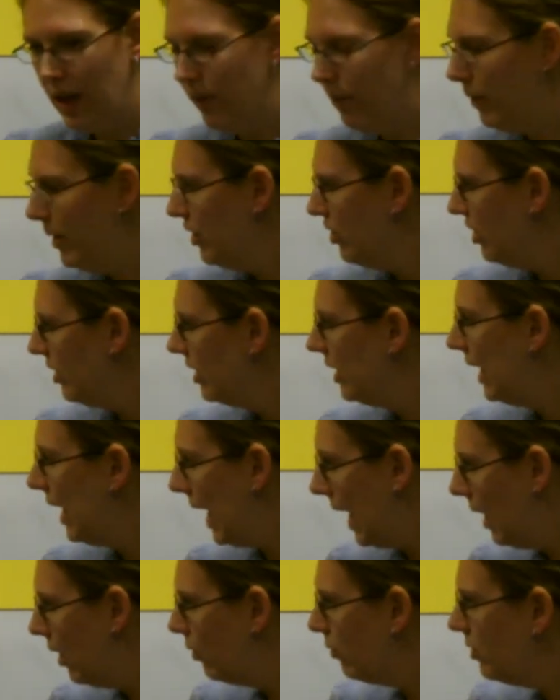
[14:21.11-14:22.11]
If we just
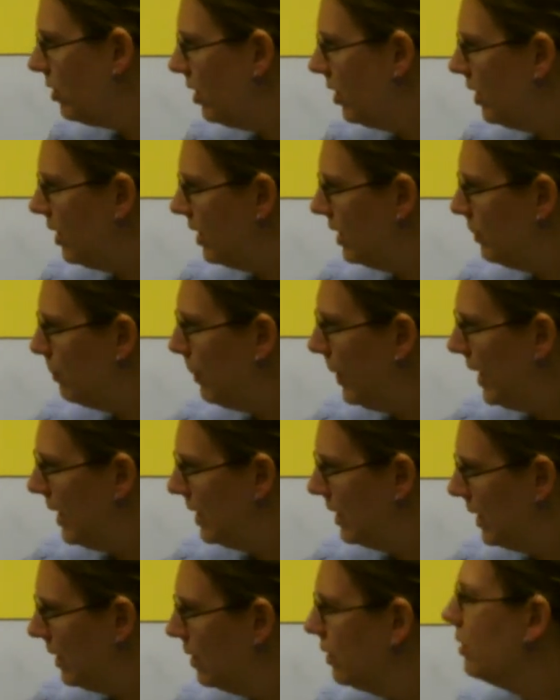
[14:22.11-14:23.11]
count the
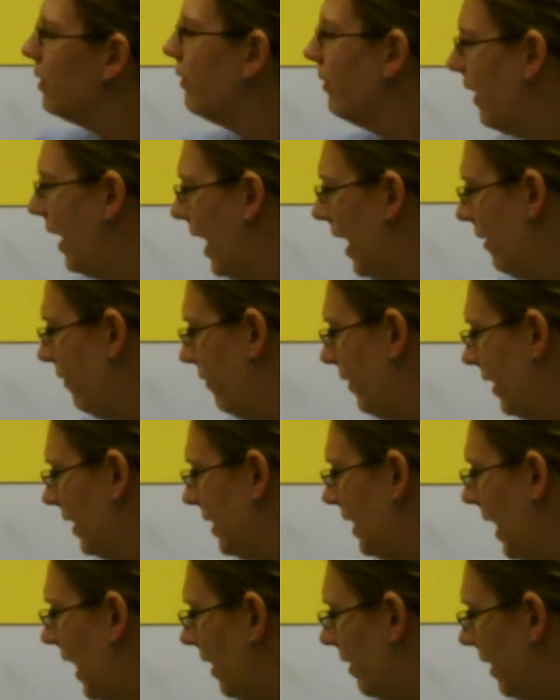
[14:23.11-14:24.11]
spaces. 5,
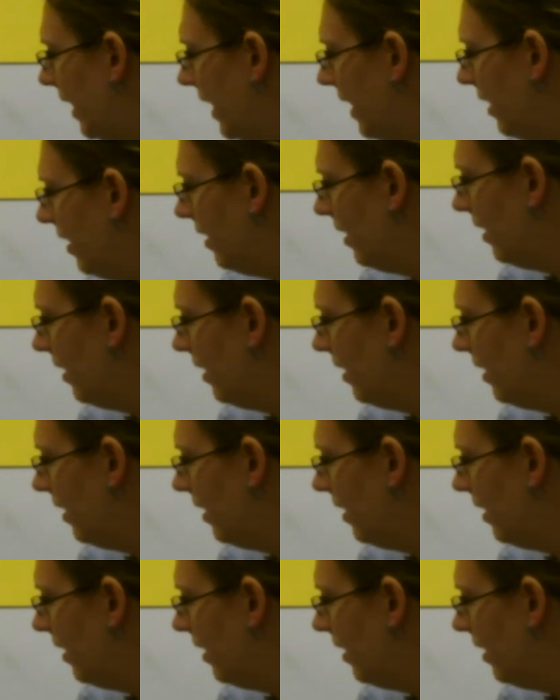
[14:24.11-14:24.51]
exactly.